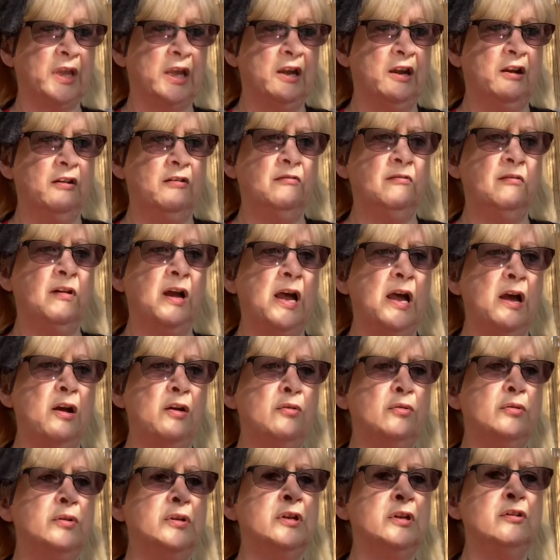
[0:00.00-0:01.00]

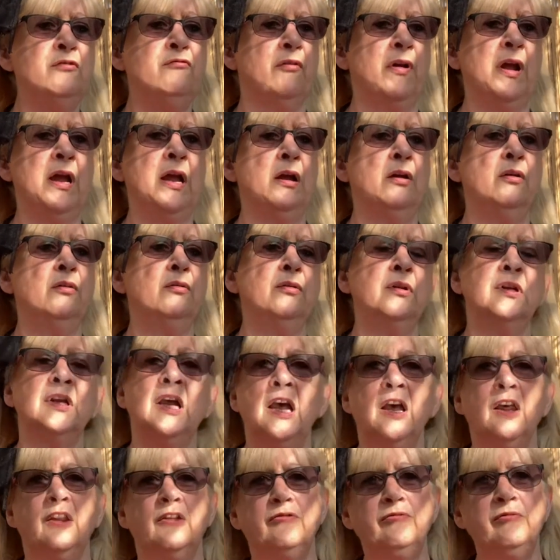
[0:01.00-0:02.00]
"Round and round,
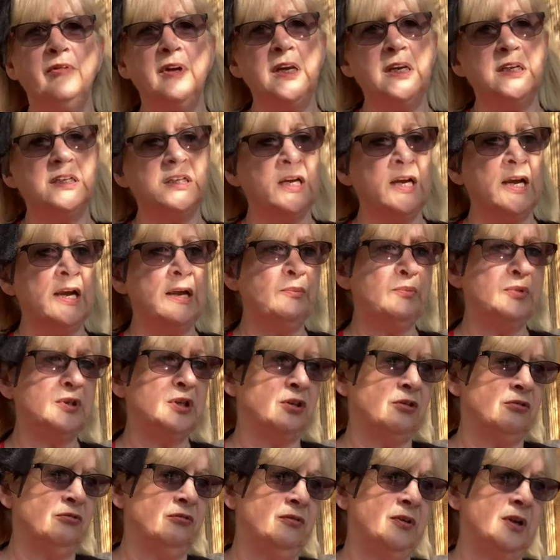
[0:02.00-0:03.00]
3 times
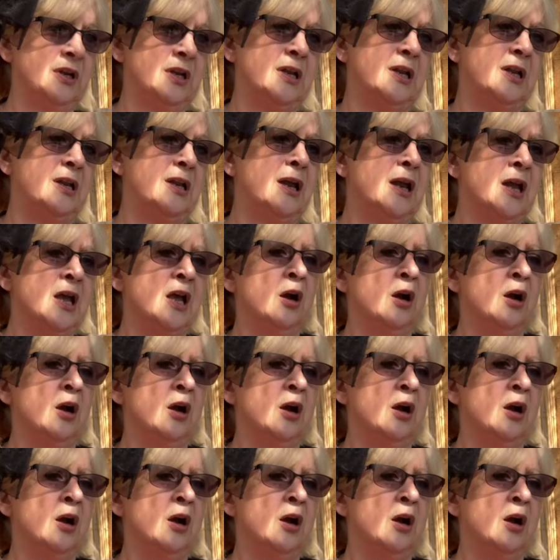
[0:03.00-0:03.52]
3,